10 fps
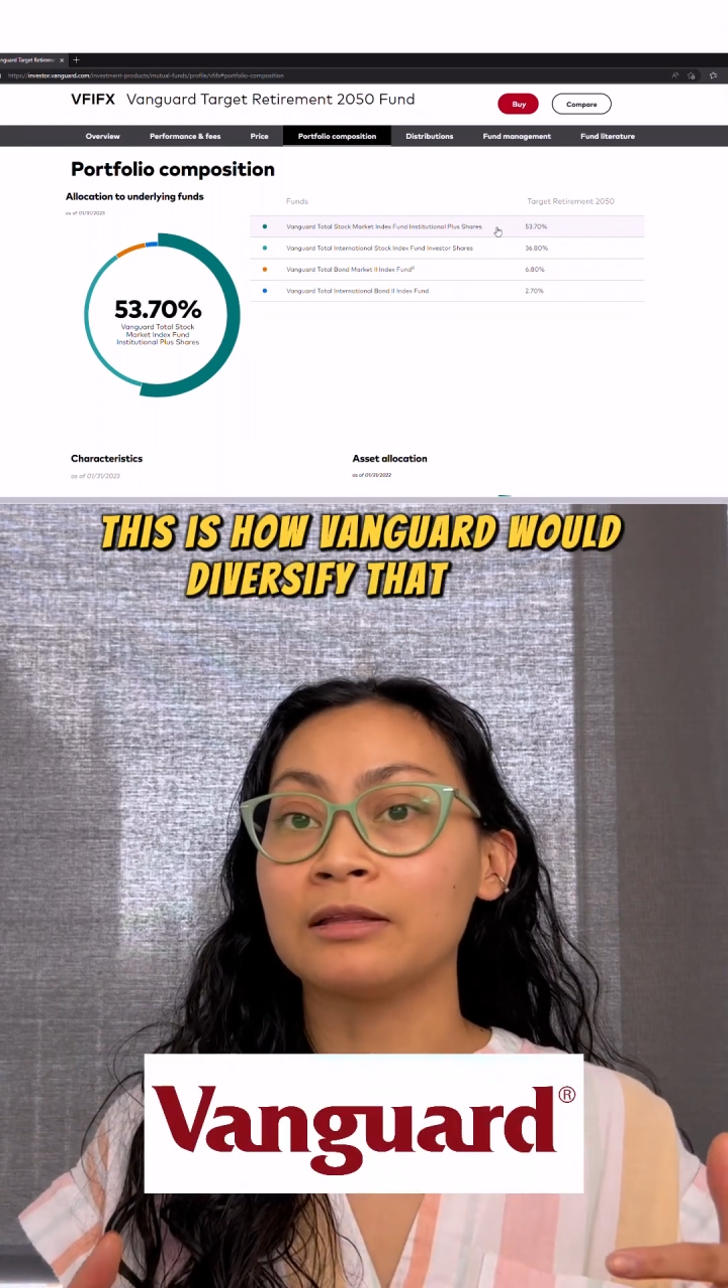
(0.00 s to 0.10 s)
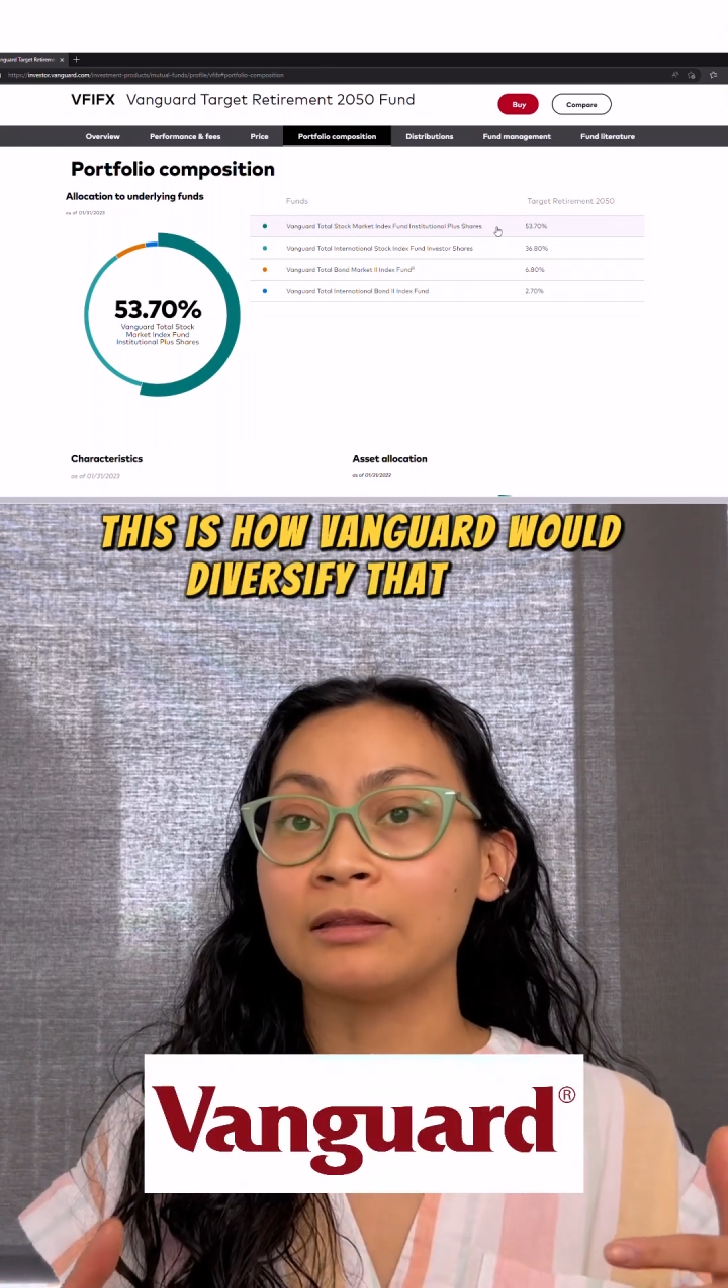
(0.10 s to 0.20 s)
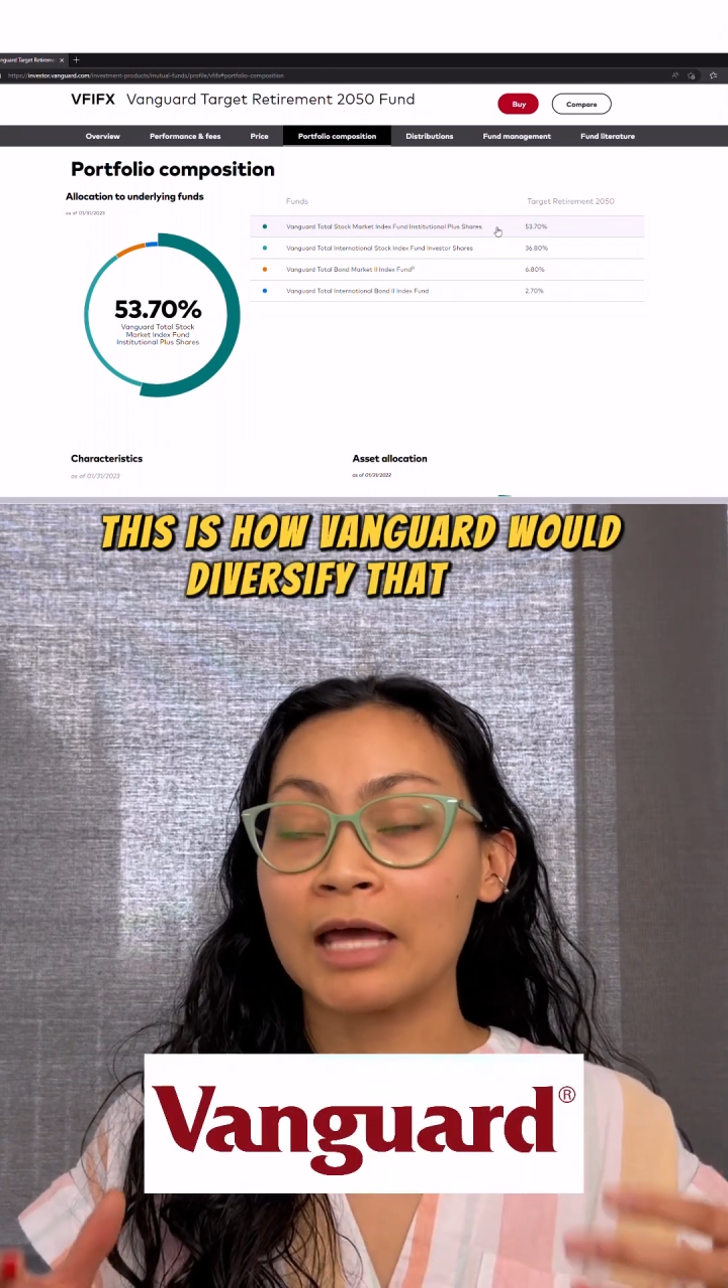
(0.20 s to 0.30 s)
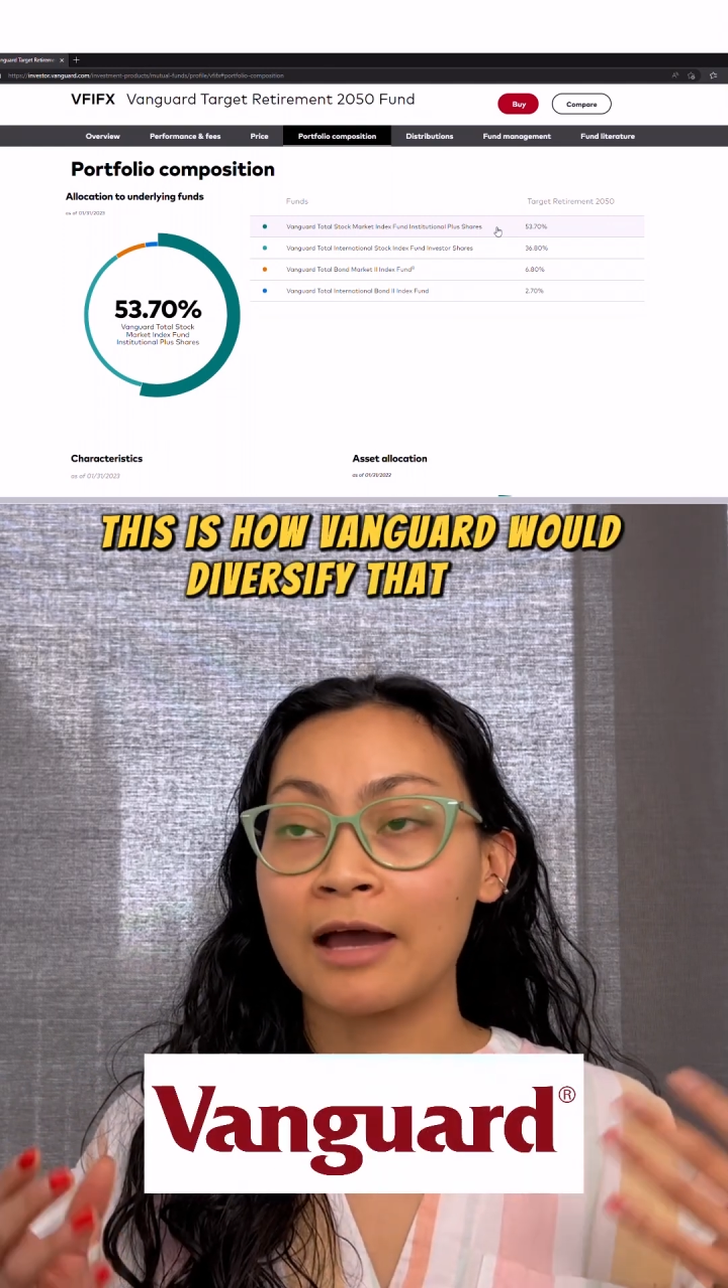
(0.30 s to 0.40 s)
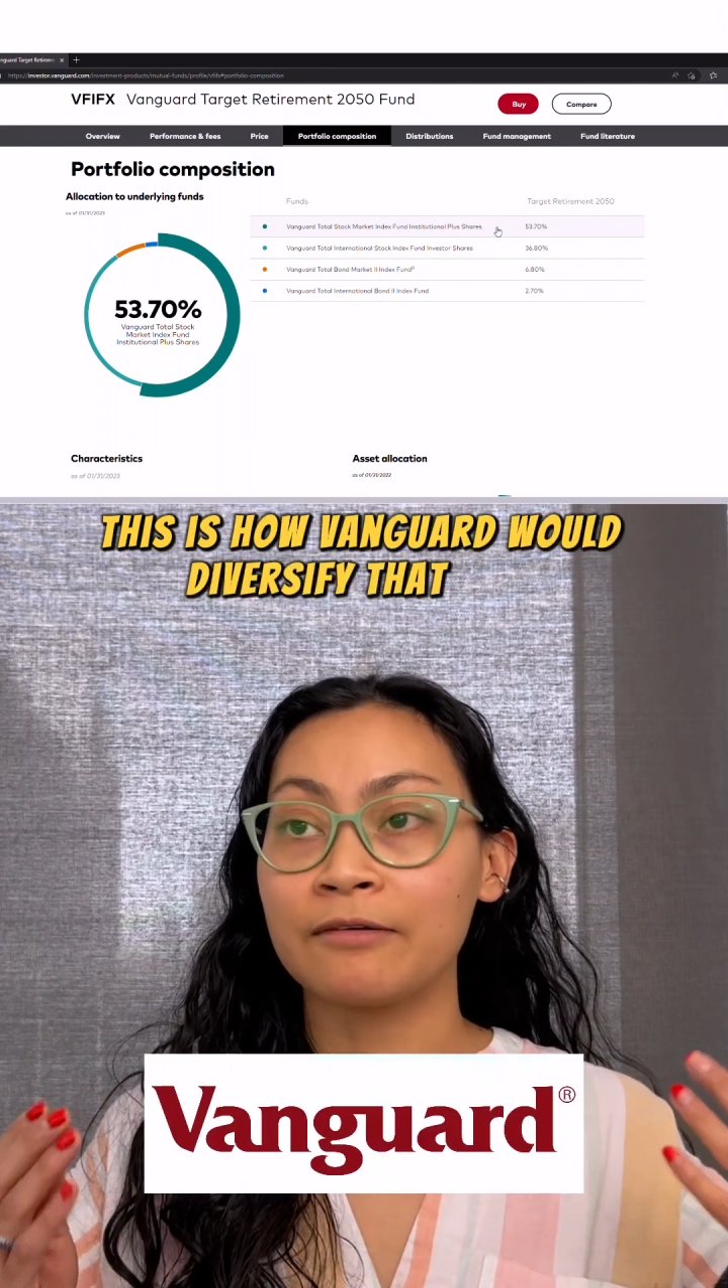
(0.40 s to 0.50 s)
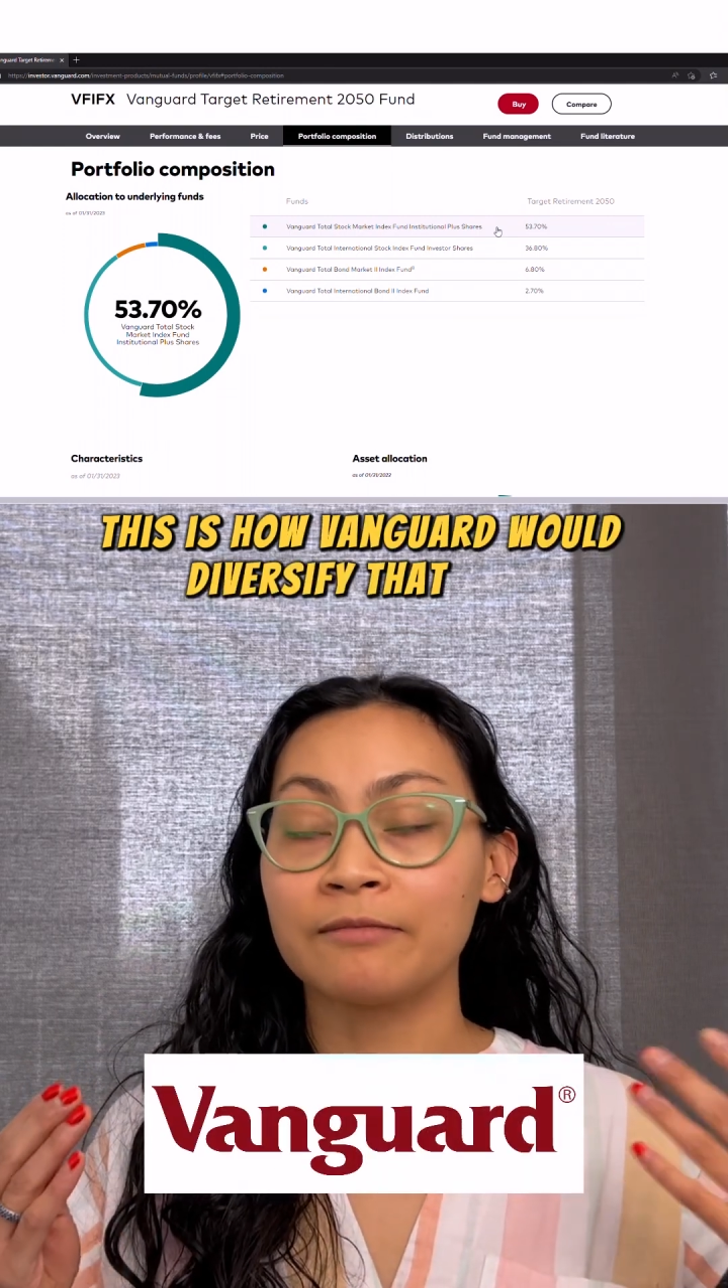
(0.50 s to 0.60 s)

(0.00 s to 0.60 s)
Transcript: that